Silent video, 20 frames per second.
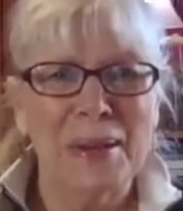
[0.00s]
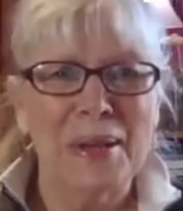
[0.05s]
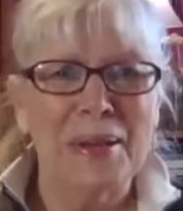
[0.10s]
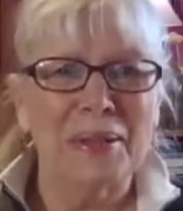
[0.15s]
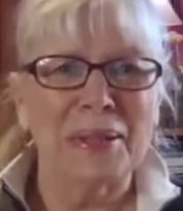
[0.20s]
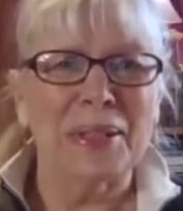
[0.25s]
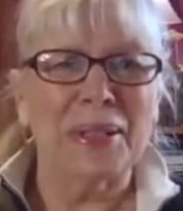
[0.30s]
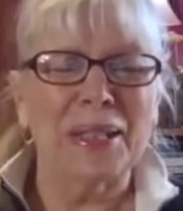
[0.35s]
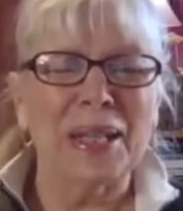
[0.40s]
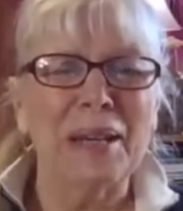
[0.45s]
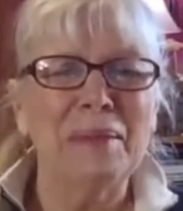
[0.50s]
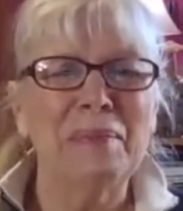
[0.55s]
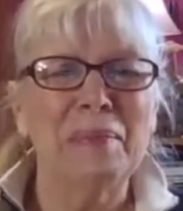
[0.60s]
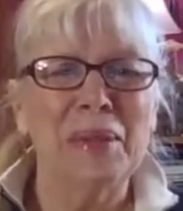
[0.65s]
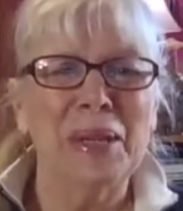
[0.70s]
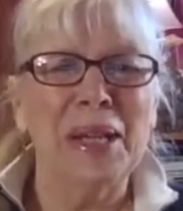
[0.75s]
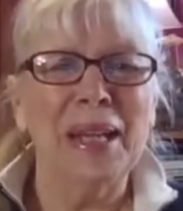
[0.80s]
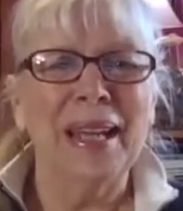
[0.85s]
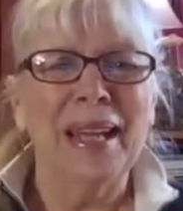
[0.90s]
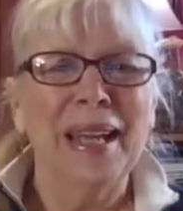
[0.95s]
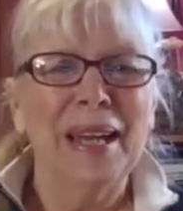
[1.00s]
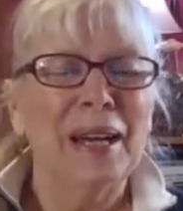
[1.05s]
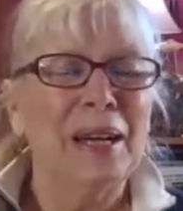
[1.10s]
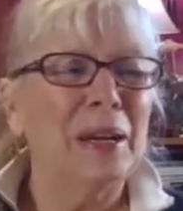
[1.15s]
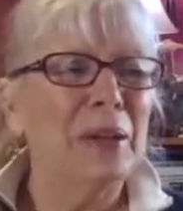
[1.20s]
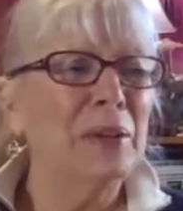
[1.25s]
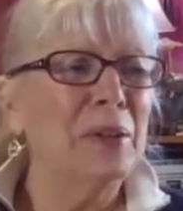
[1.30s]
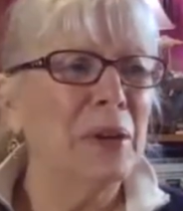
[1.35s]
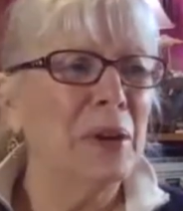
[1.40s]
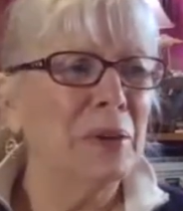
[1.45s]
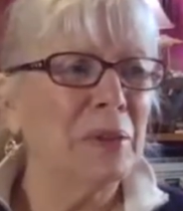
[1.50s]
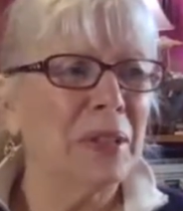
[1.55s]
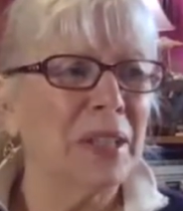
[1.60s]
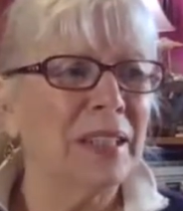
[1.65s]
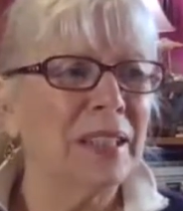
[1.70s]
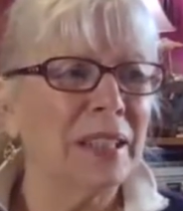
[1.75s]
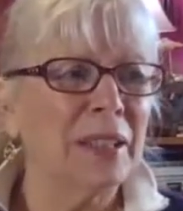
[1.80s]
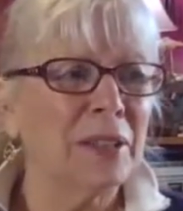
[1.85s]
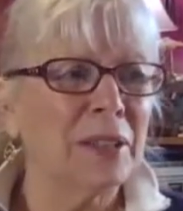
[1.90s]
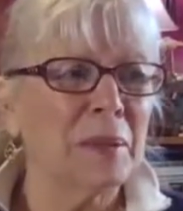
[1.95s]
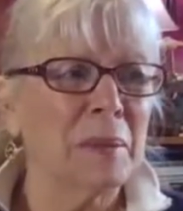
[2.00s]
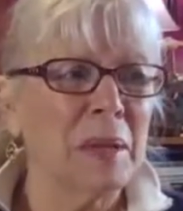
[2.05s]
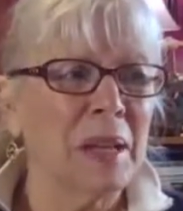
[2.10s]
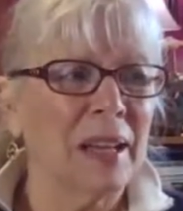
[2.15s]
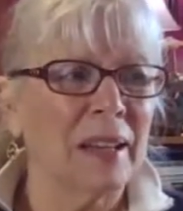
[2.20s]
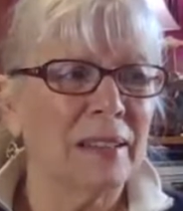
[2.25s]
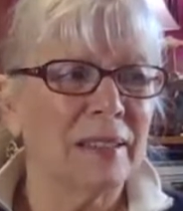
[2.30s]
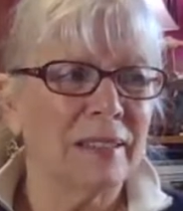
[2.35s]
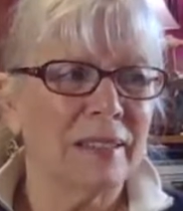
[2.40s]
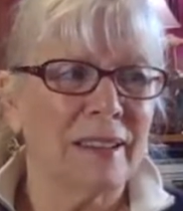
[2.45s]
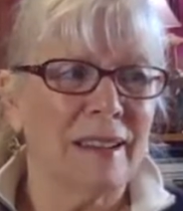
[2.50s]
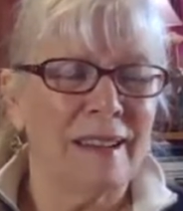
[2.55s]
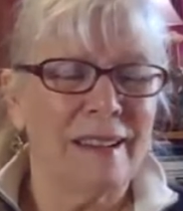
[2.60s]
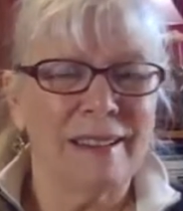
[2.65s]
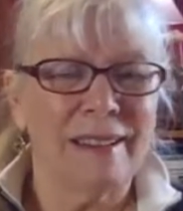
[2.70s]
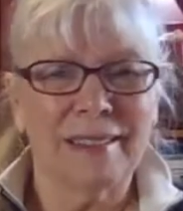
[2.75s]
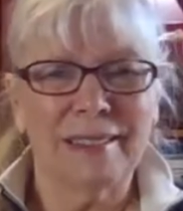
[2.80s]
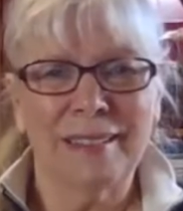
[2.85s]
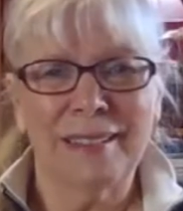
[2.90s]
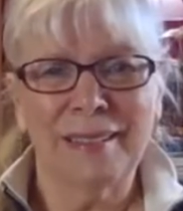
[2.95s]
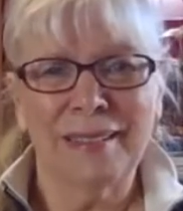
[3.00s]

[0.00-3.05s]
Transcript: or send me a note that tells me how to say it.